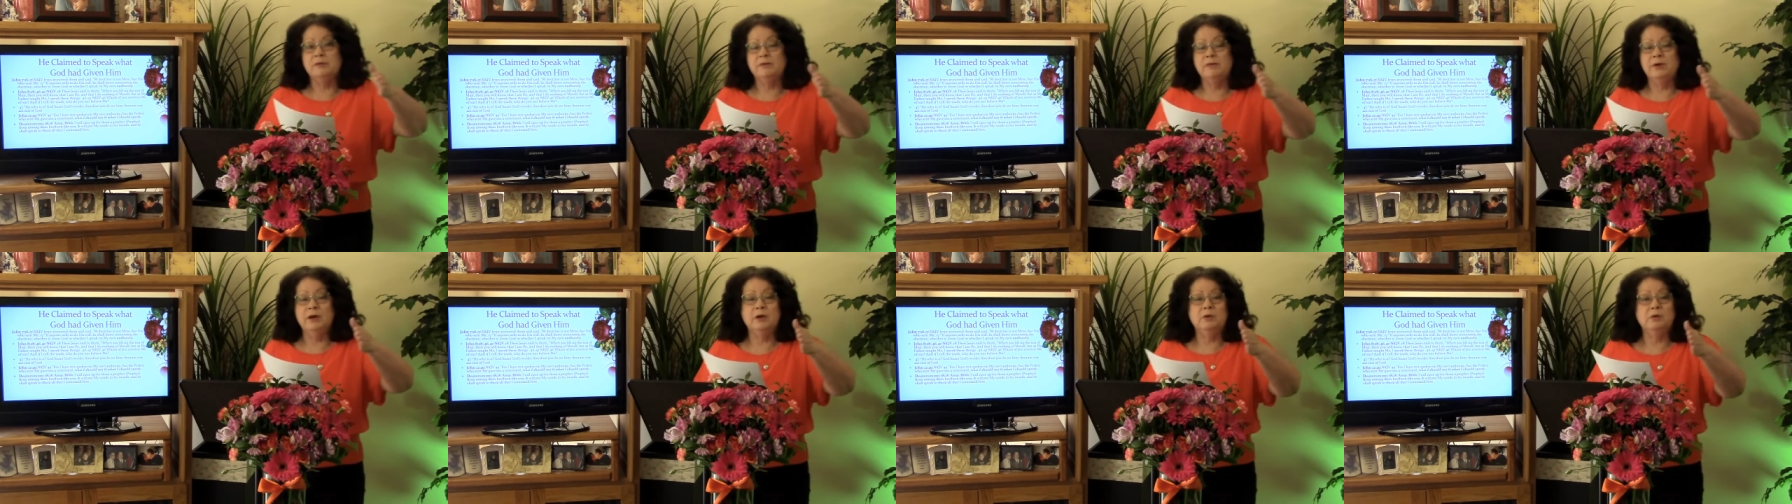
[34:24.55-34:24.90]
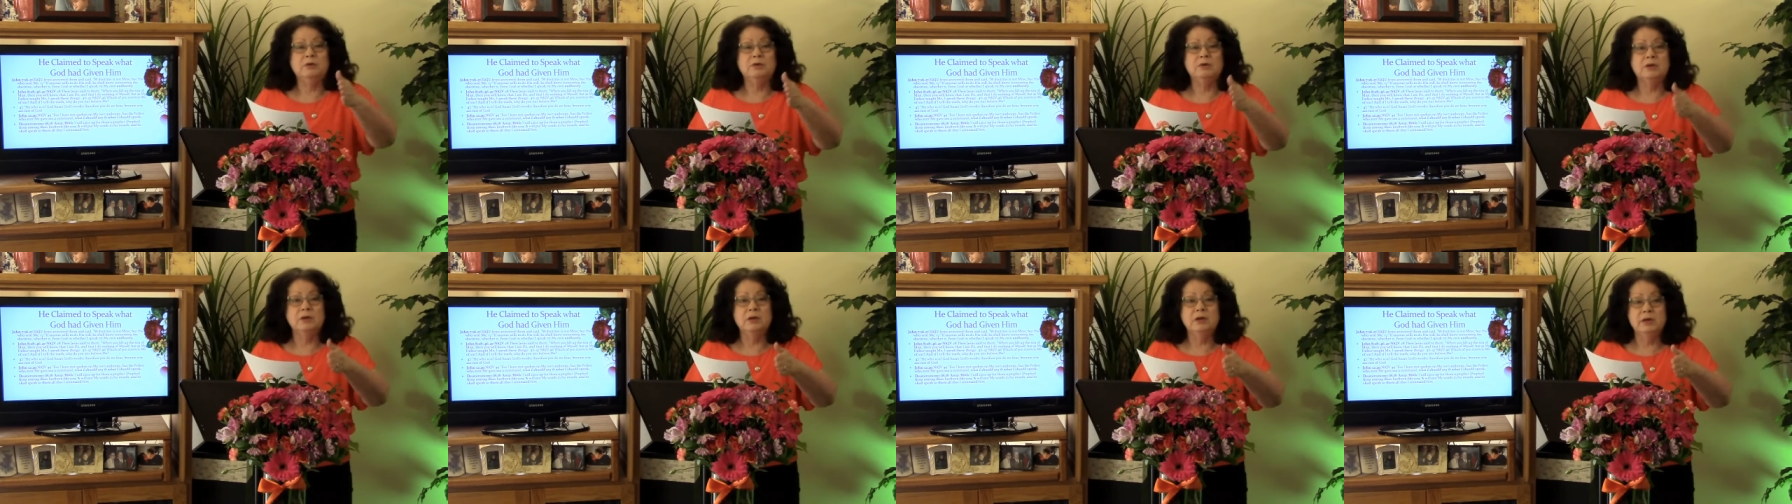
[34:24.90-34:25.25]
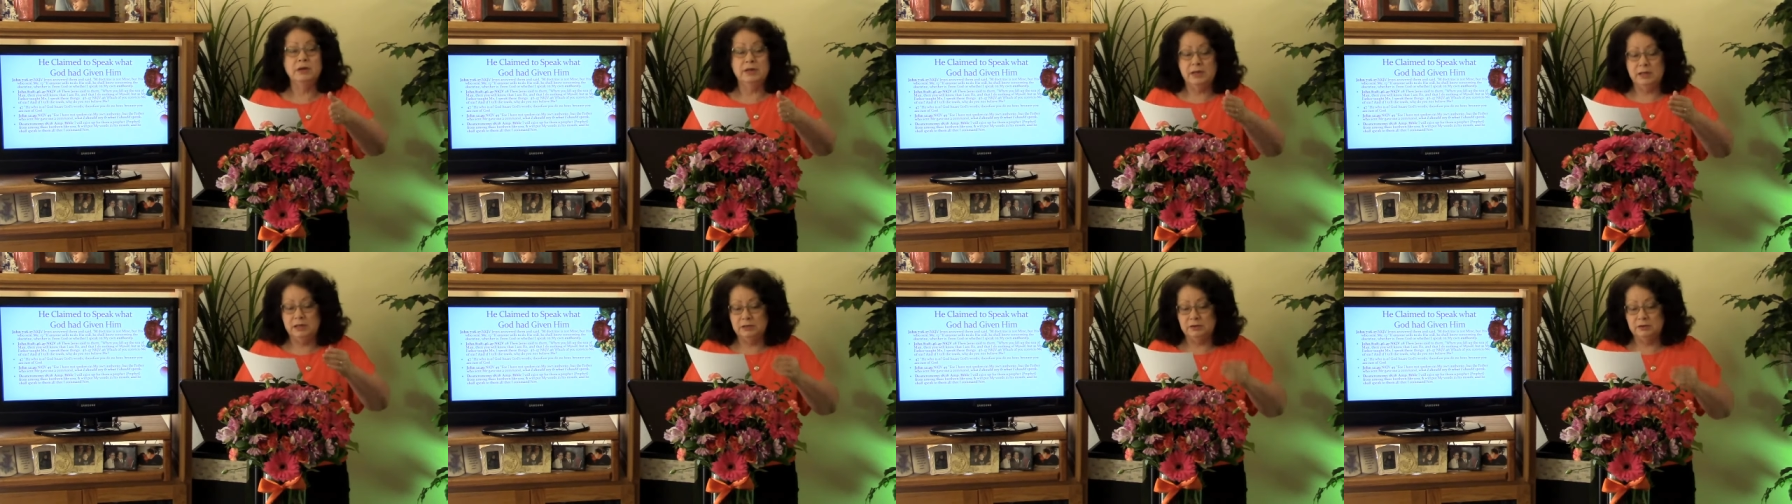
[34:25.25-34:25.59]
forward
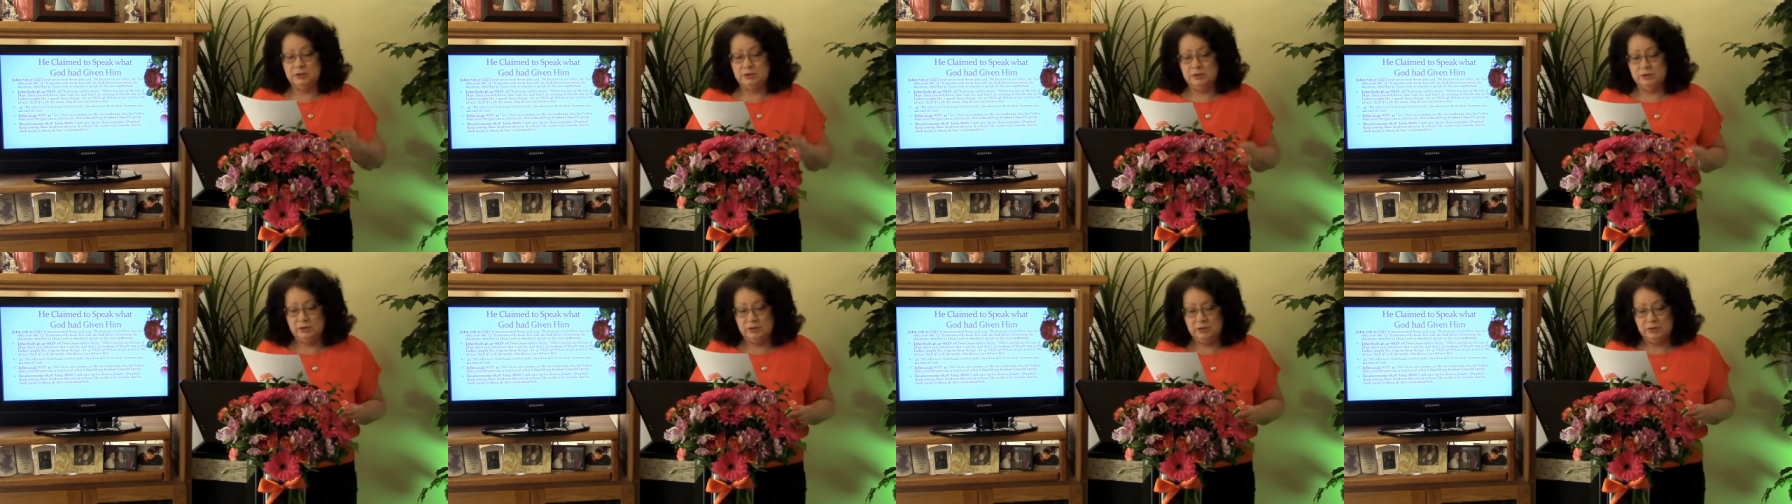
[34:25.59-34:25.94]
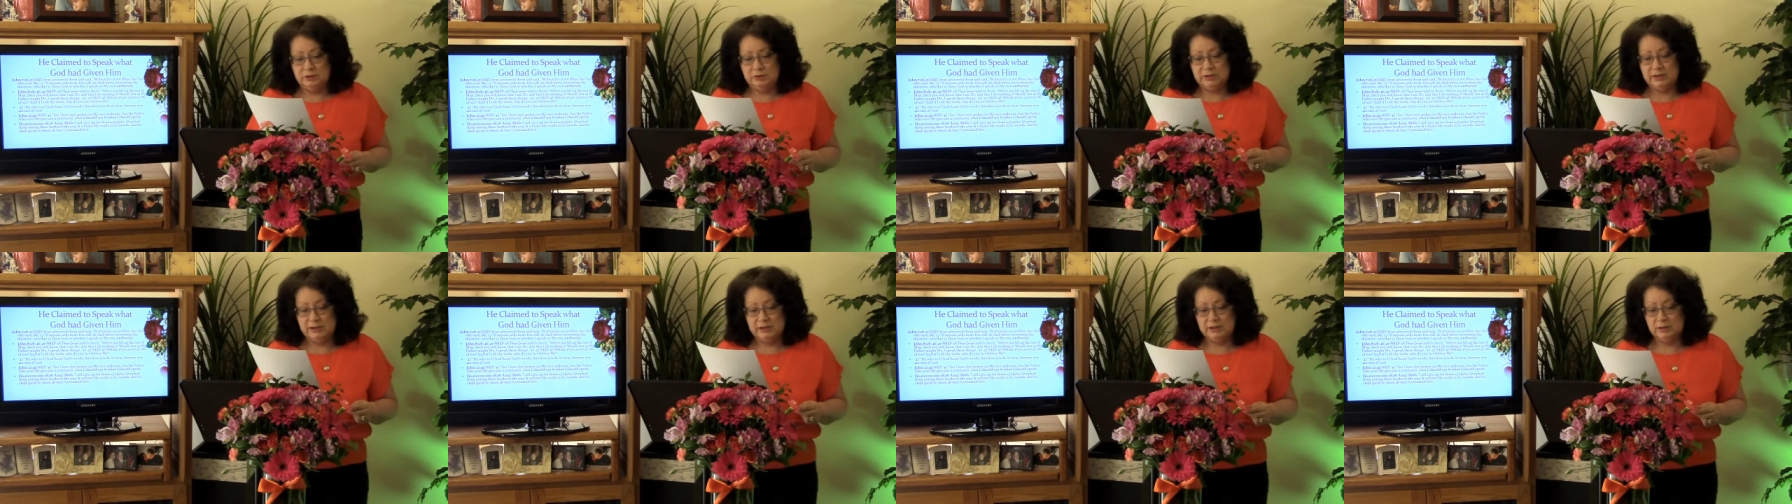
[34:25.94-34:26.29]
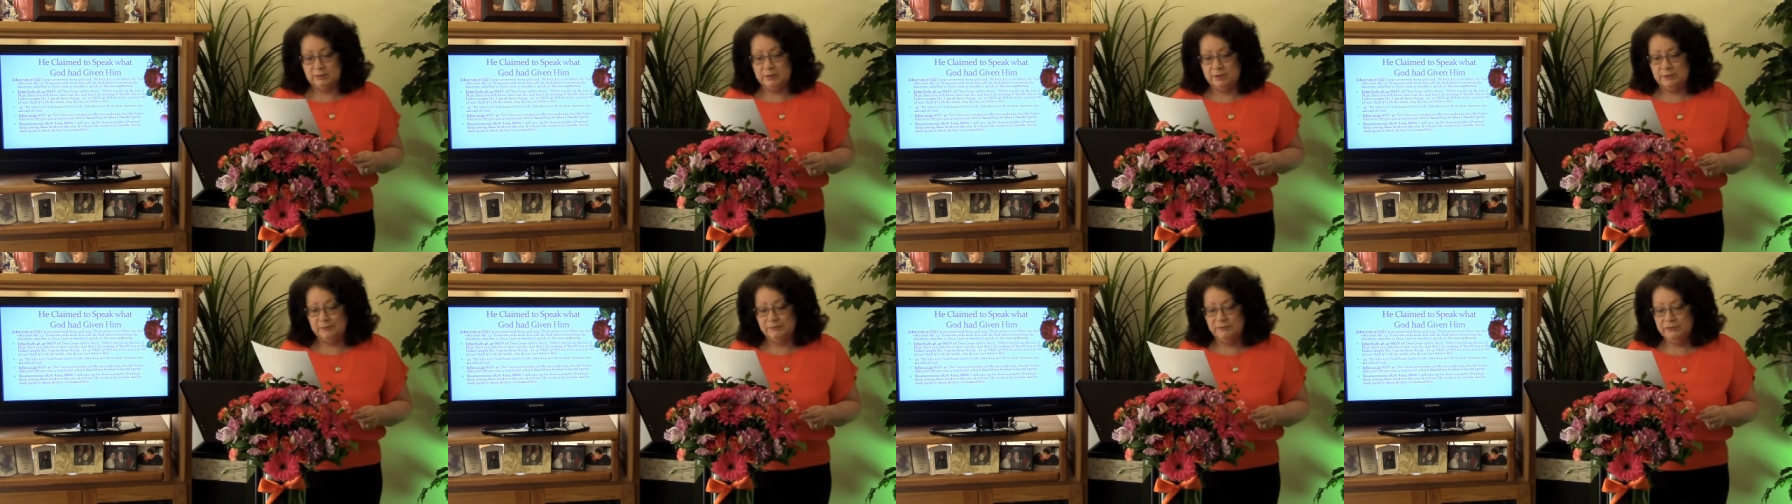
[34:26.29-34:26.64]
into the New
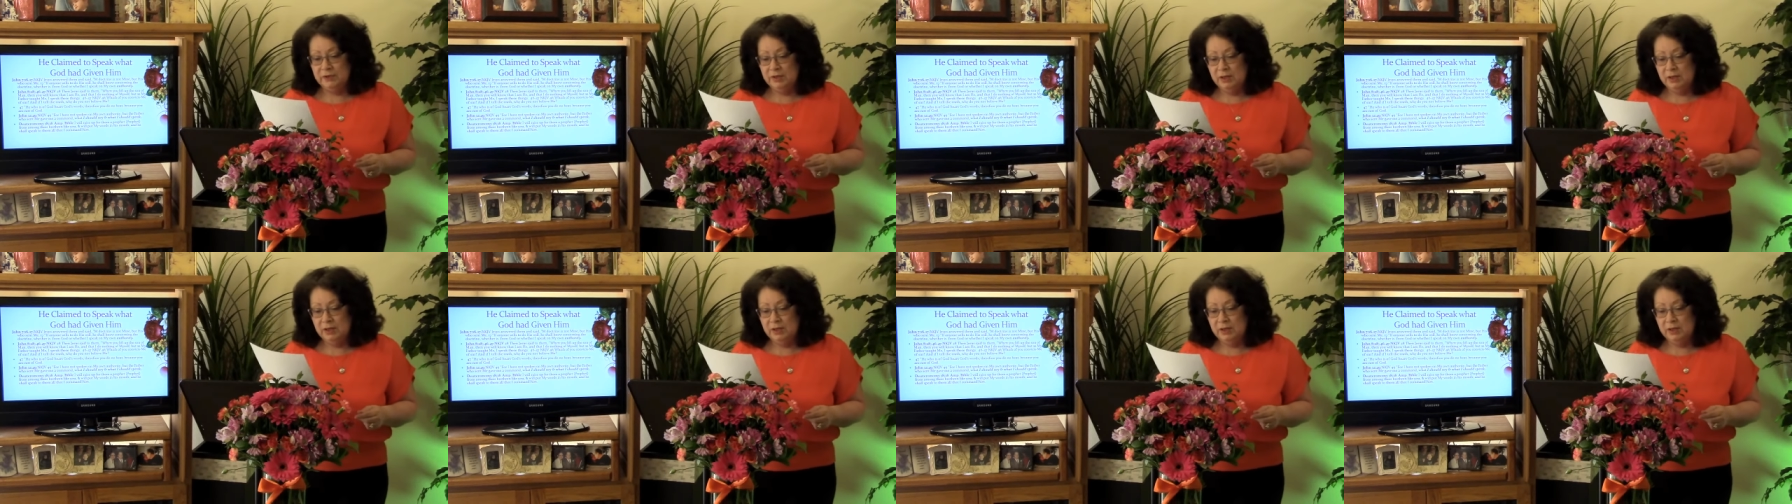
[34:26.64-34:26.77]
Testament.